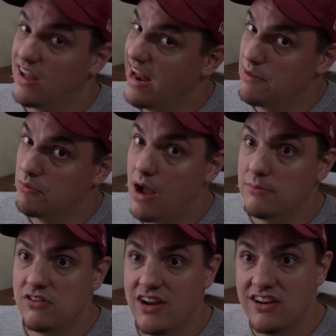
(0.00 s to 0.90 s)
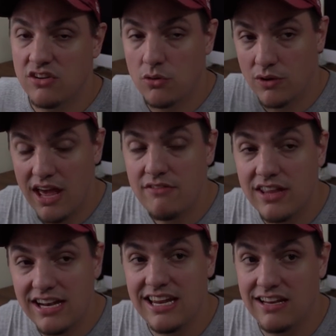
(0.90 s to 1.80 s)
any problems I ran into,
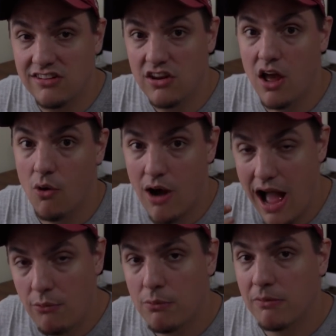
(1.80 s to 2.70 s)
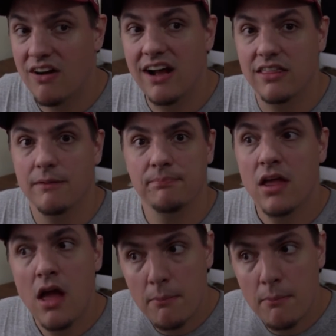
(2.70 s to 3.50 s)
whatever they need to know, I will provide them.